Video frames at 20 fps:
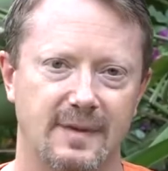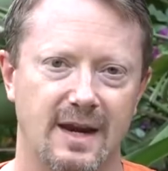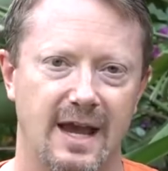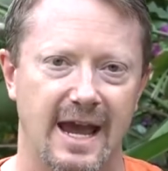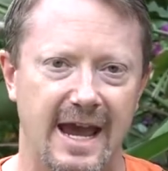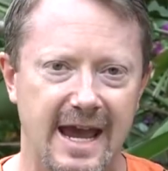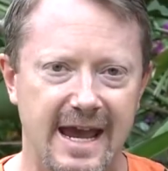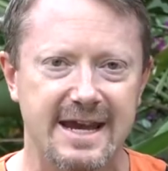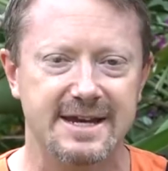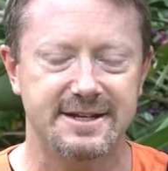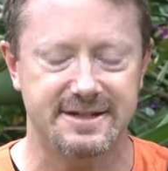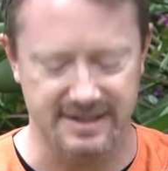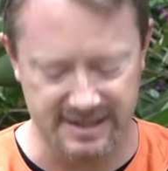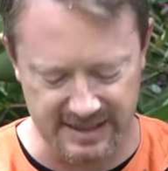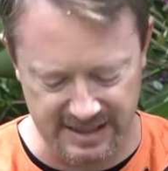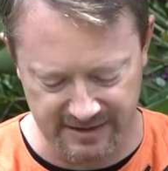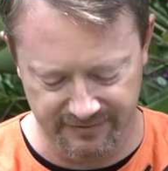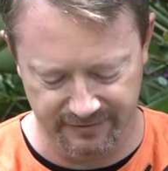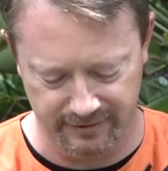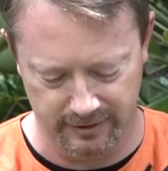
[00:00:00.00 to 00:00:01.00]
Hate
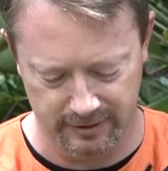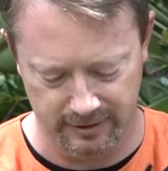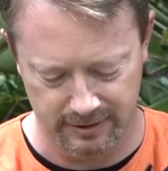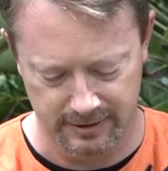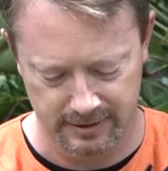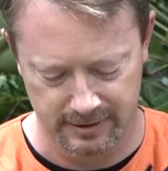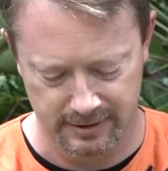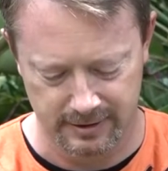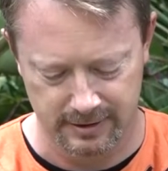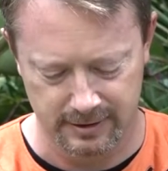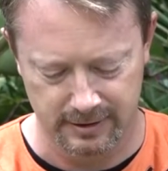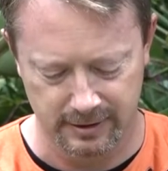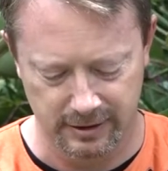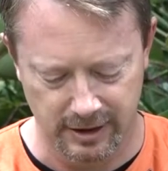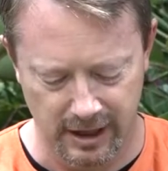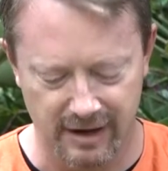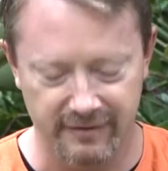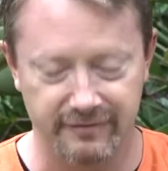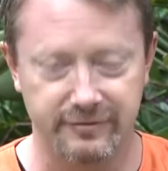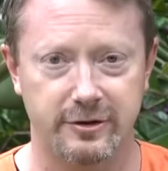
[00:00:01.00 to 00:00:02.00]
evil,
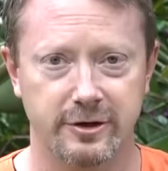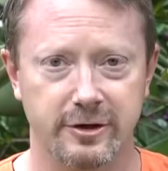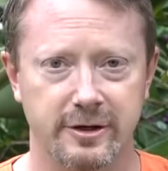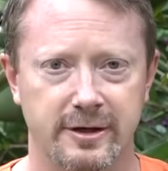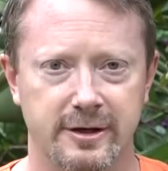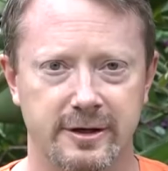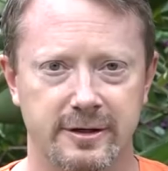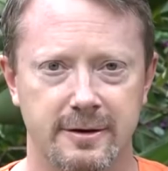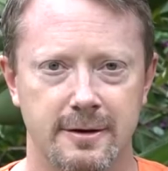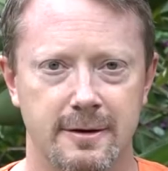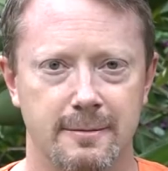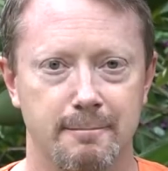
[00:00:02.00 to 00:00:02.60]
love good,